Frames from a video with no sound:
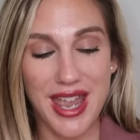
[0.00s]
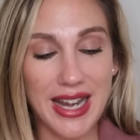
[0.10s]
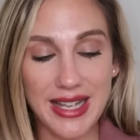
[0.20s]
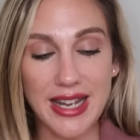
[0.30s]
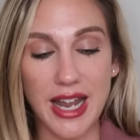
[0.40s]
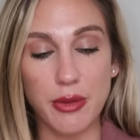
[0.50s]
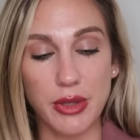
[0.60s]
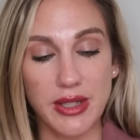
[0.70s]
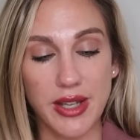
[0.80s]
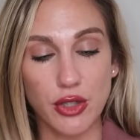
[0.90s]
And again, I
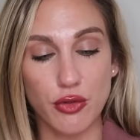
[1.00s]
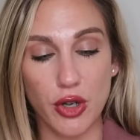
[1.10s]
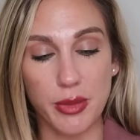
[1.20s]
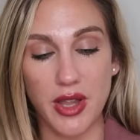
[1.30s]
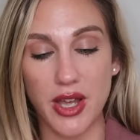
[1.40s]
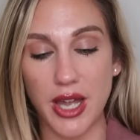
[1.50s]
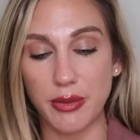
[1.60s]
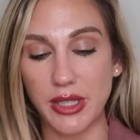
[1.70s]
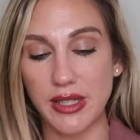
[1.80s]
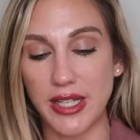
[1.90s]
really like the formula. I
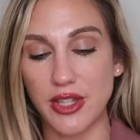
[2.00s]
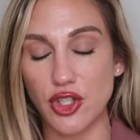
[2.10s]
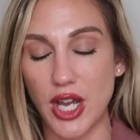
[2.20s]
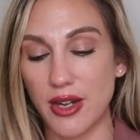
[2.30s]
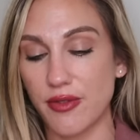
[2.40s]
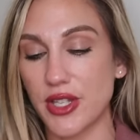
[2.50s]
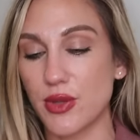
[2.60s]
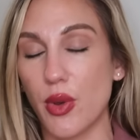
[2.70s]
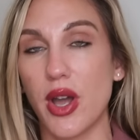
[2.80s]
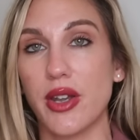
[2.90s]
really like the shade of
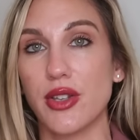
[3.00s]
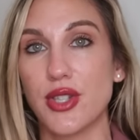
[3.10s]
this one.